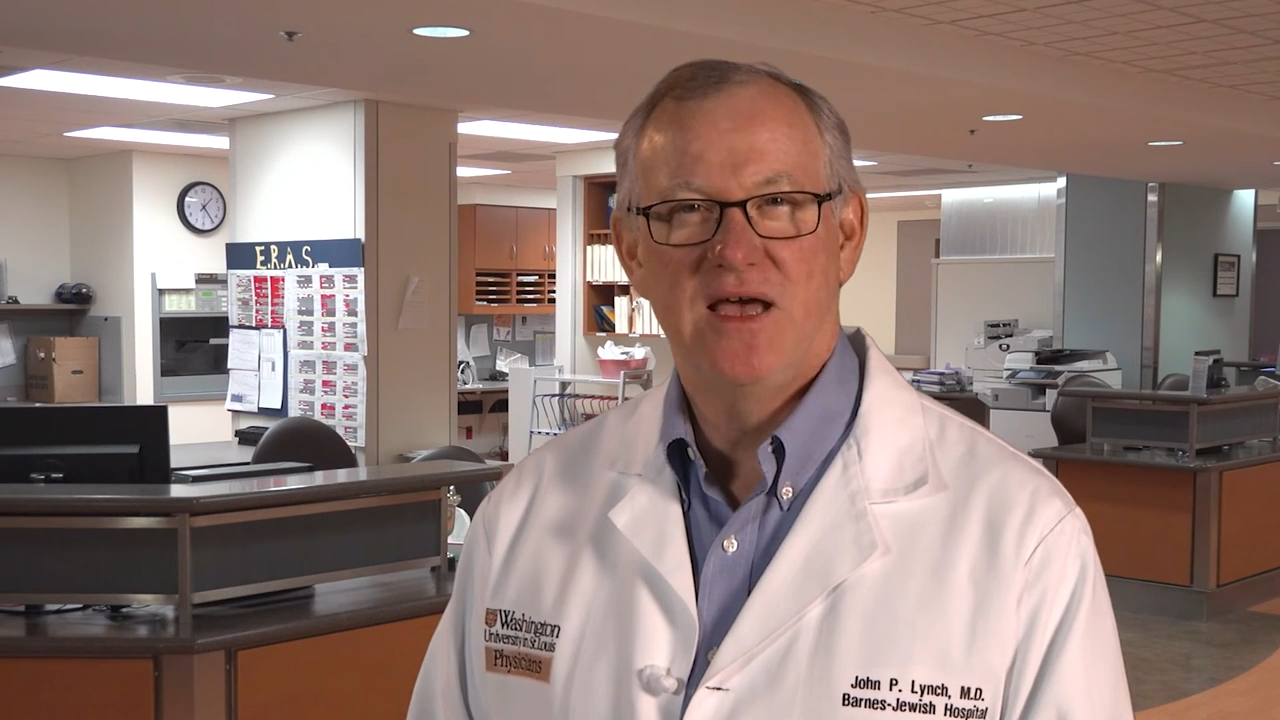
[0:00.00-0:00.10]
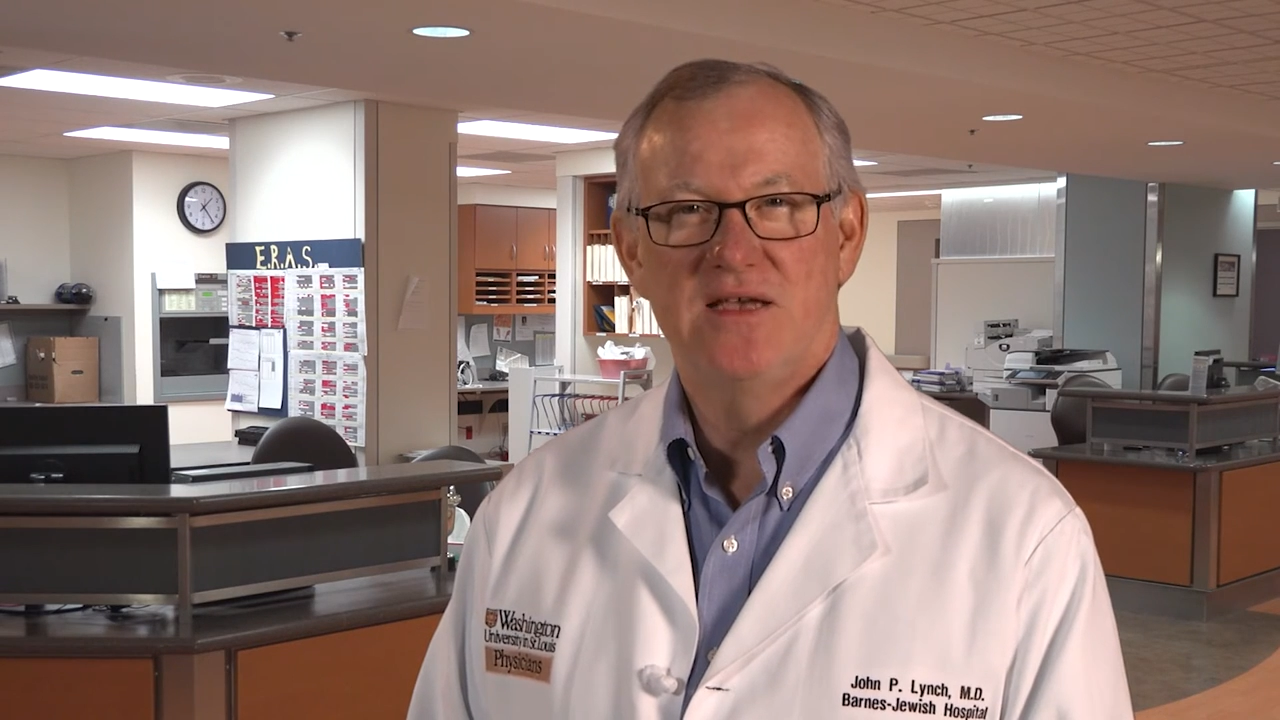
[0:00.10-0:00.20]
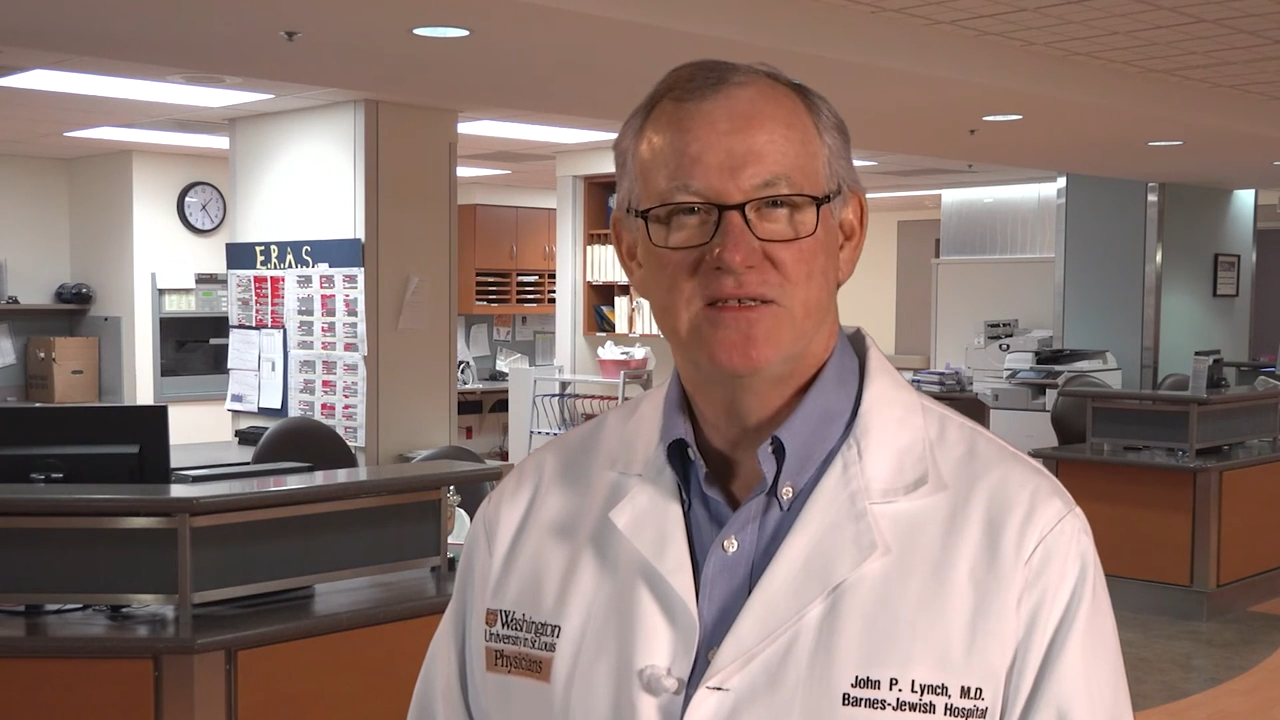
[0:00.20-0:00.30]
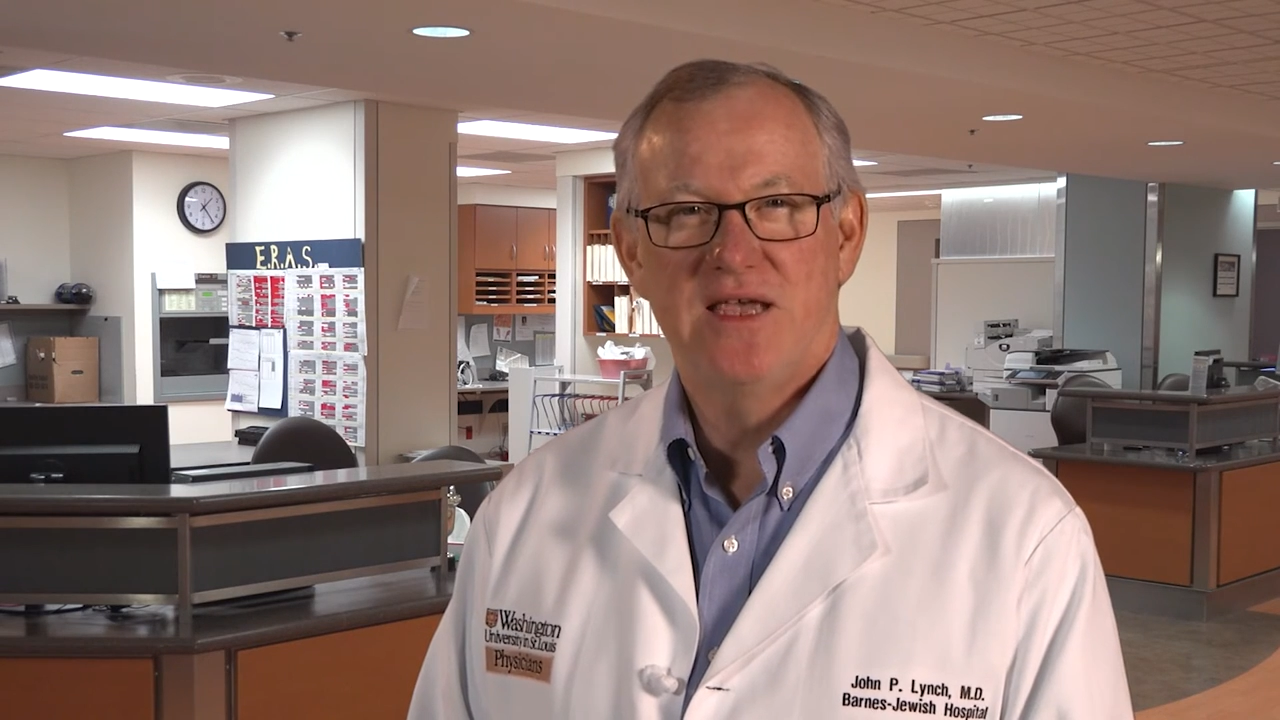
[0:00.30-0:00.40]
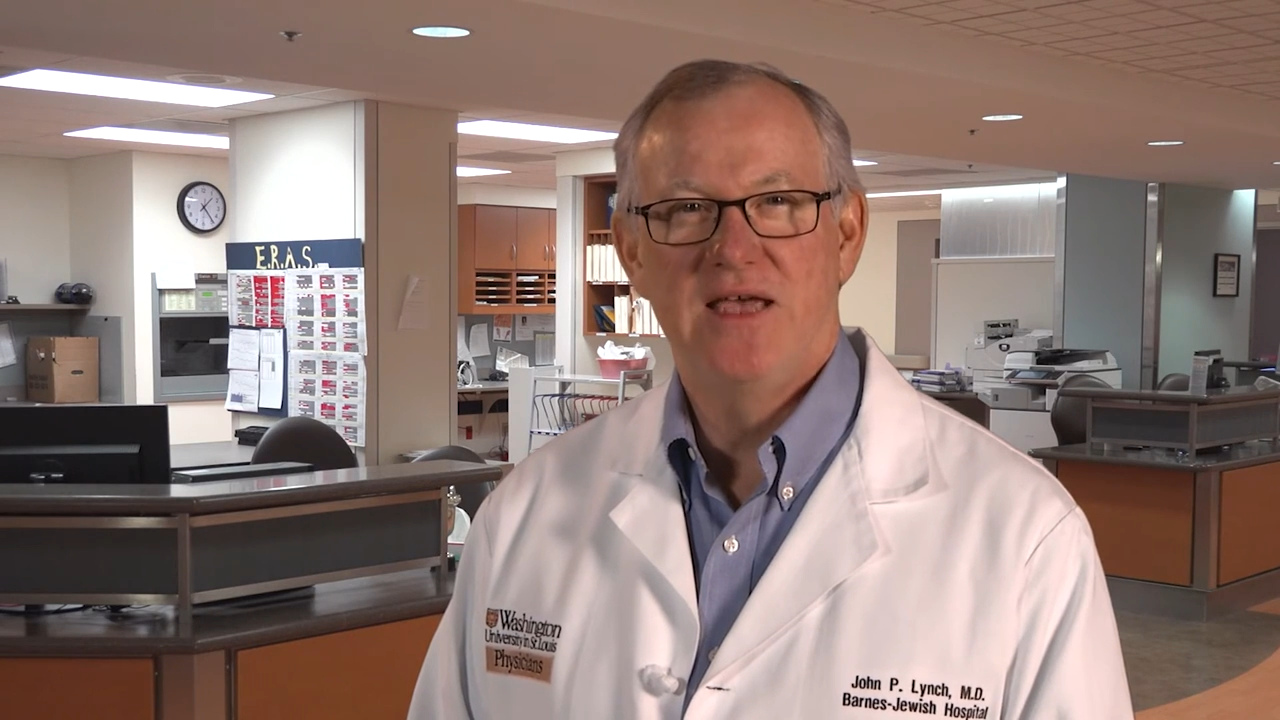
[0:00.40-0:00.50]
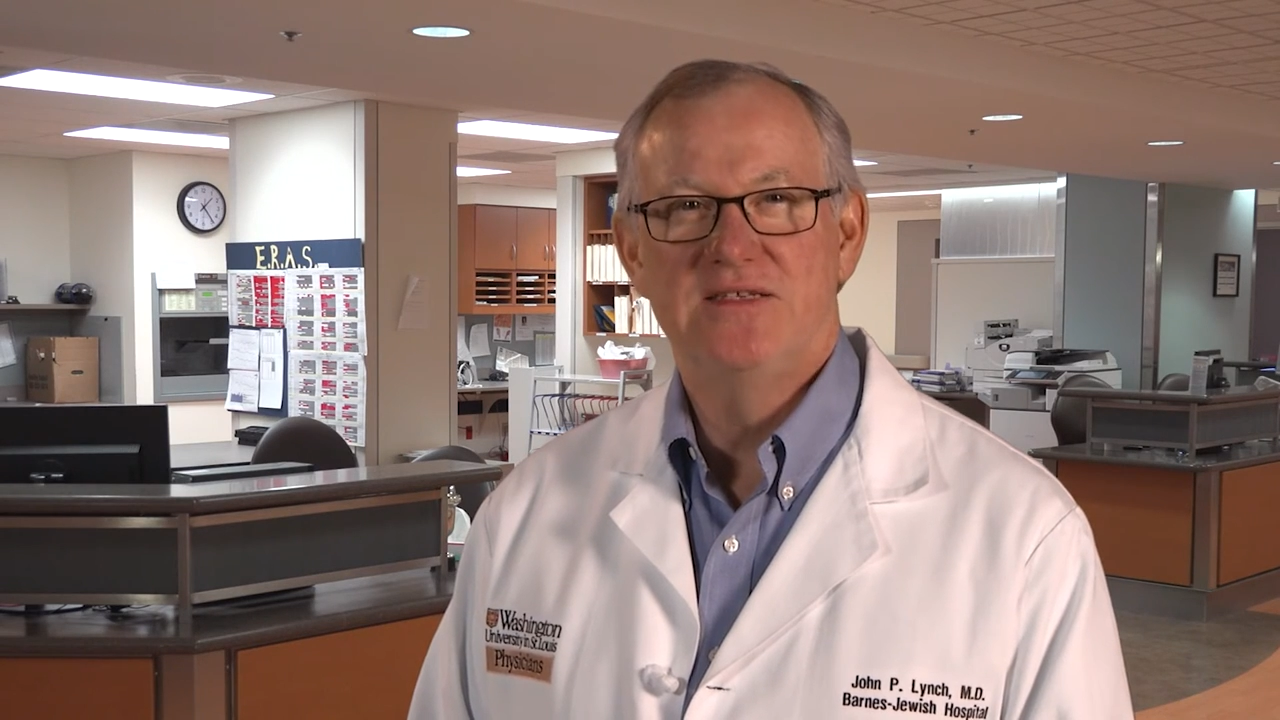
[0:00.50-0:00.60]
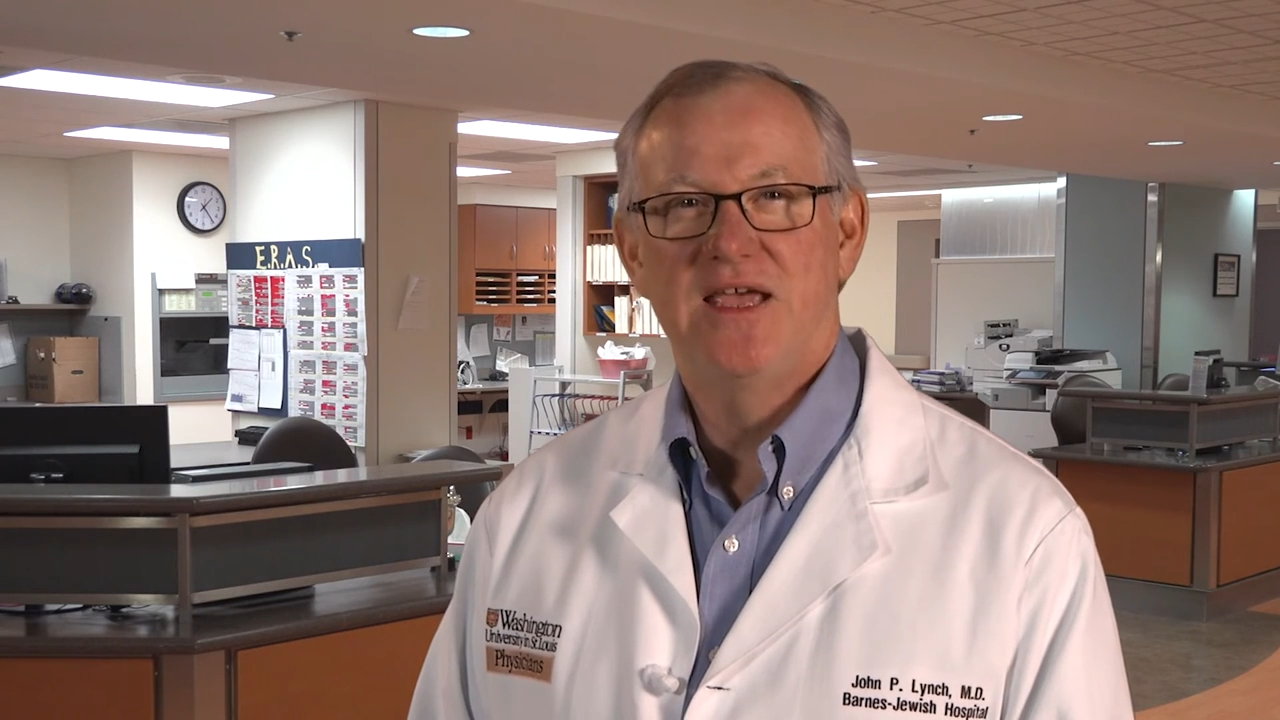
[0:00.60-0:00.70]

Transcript: us as